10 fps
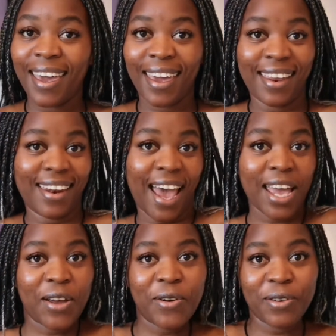and
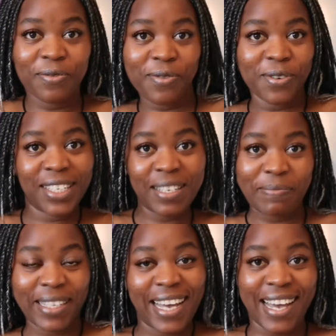I cook food
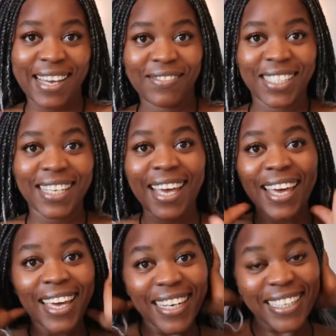sometimes,
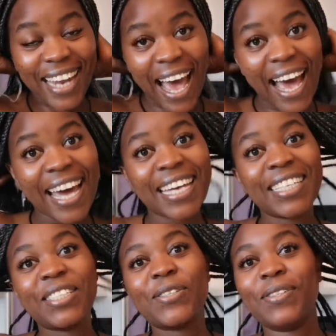and
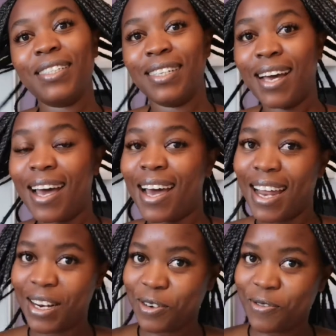I do
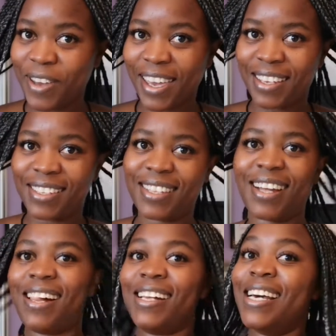a lot of
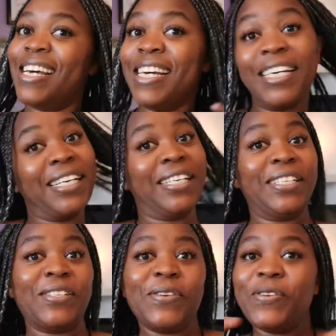hairstyle.
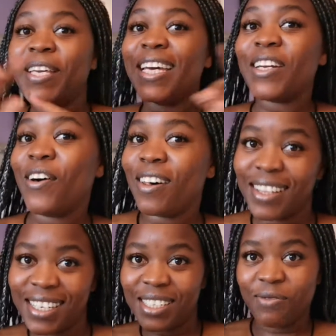So you get
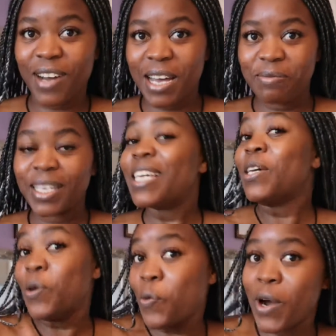all these vibes
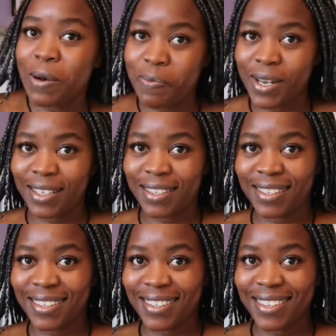in one place.